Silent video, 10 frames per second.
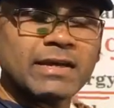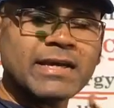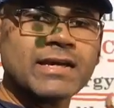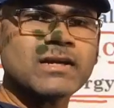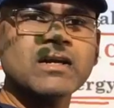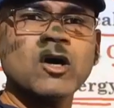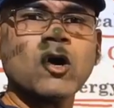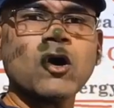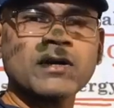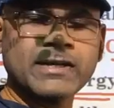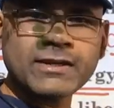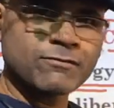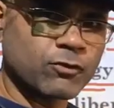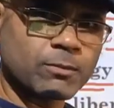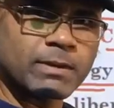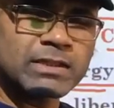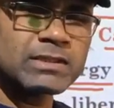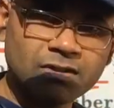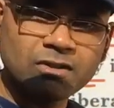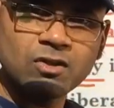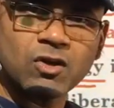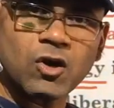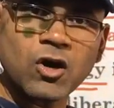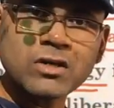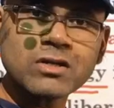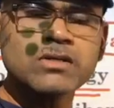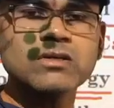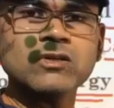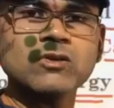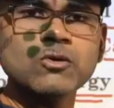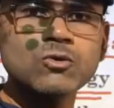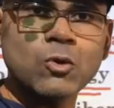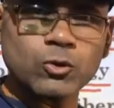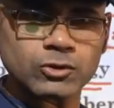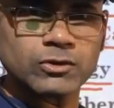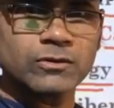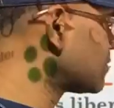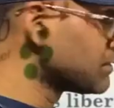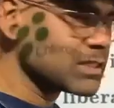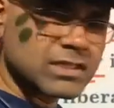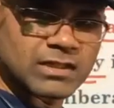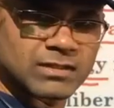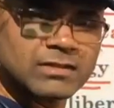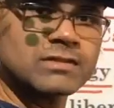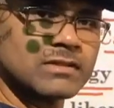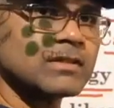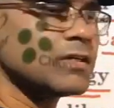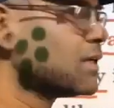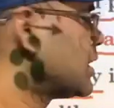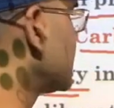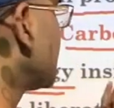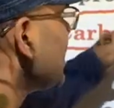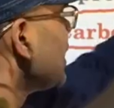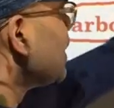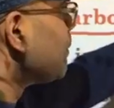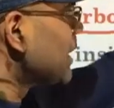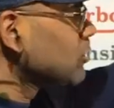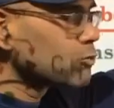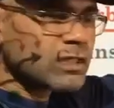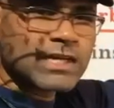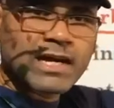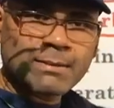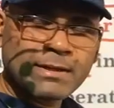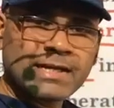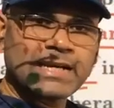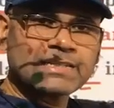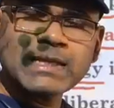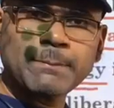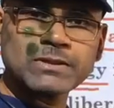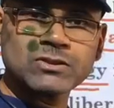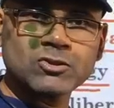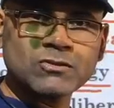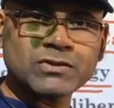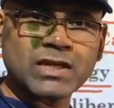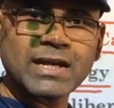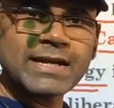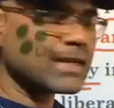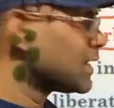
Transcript: Here organic food means or glucose, we will see in the process by using carbon dioxide in the presence of sunlight